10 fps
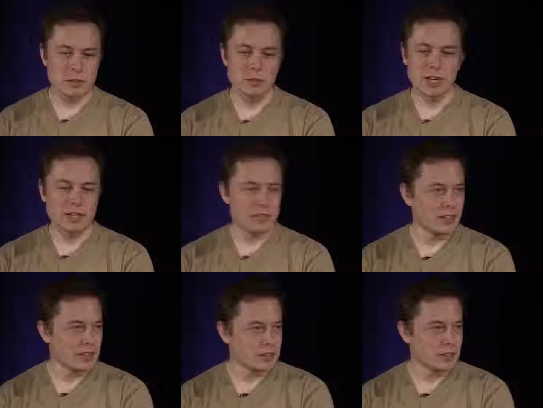true by
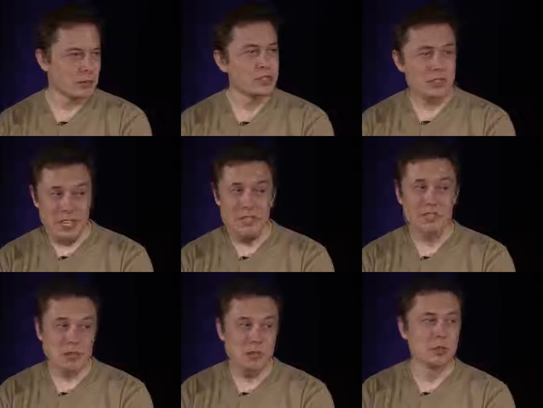convention, which is
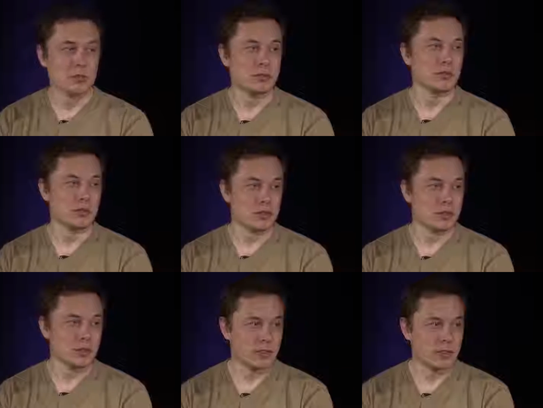actually what most people
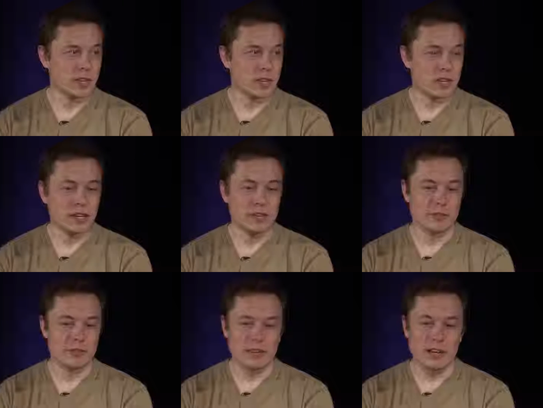do,
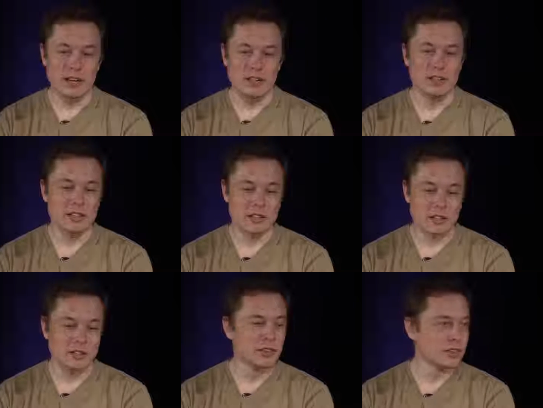then it's
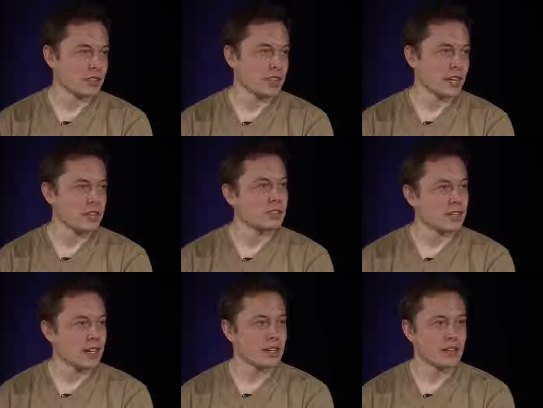difficult to gain
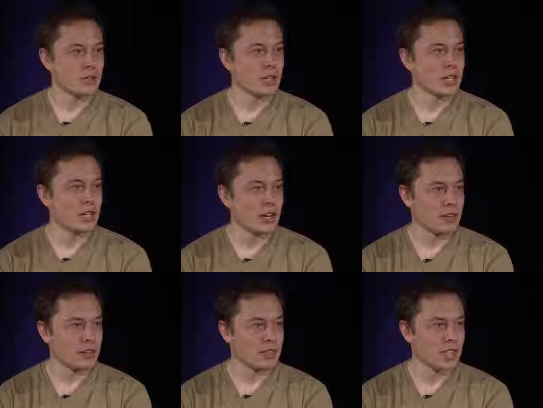insight into
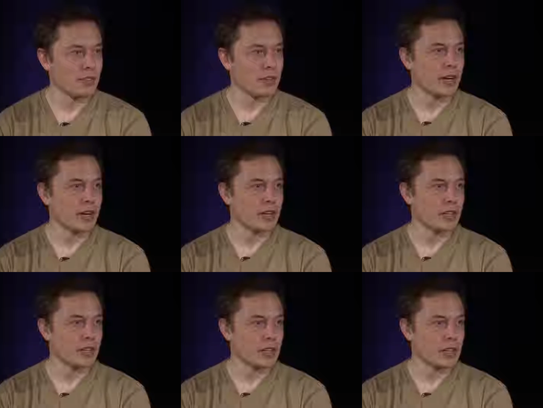how things can be bettered.